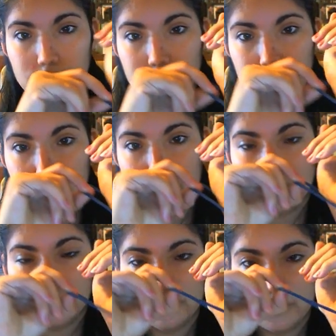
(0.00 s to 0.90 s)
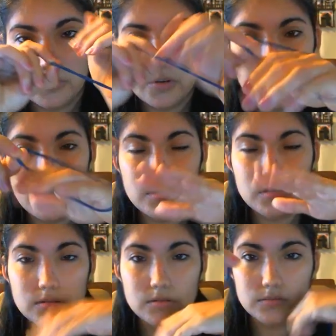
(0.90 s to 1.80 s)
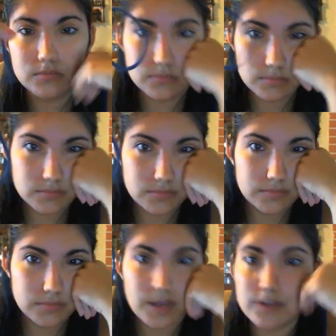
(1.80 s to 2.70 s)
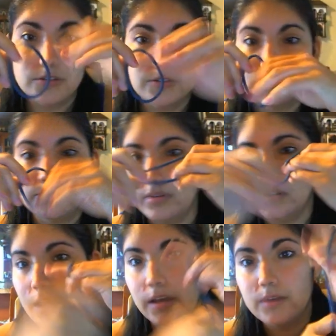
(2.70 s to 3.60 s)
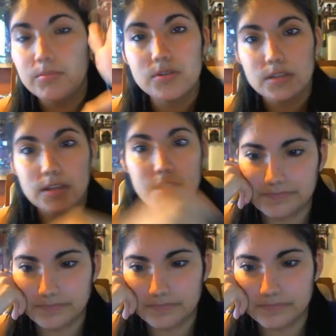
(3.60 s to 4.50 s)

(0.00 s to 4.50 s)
what do you call this? I don't know, but yeah, I'm using that too.